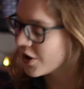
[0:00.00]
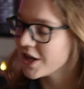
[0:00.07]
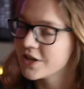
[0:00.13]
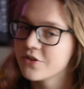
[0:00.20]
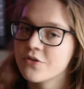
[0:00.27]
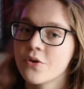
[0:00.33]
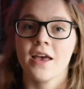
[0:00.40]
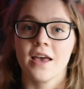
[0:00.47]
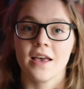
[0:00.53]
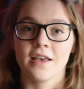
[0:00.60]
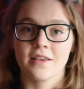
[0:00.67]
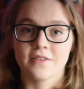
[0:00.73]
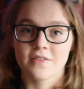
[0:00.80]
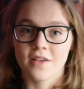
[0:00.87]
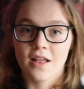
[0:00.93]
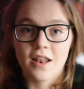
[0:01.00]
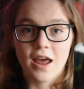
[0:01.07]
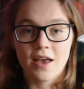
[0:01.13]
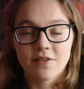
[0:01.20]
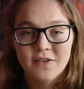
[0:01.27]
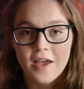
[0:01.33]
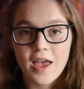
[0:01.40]
read is
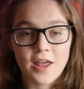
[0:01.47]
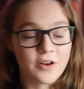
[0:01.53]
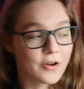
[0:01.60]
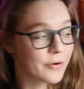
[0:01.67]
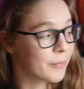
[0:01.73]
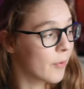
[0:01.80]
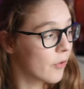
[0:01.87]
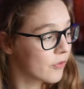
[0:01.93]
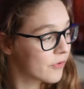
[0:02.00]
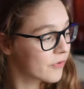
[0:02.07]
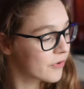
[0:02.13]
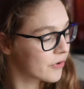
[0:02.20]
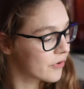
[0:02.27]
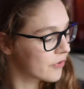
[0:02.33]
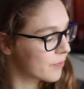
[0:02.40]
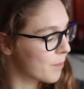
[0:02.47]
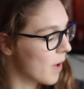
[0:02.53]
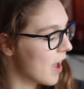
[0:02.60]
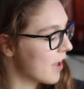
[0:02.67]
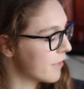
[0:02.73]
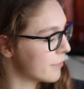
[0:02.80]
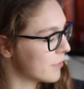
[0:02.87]
Eliza and Her Monsters
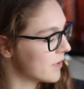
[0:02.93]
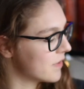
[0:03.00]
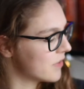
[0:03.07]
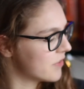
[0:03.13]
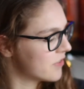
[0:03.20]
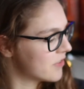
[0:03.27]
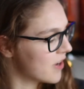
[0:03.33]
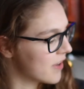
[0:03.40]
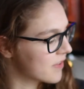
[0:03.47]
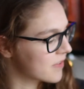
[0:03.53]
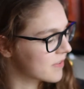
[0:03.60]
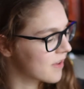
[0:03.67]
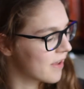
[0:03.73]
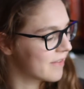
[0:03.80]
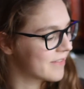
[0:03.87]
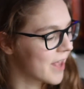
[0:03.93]
by Francesca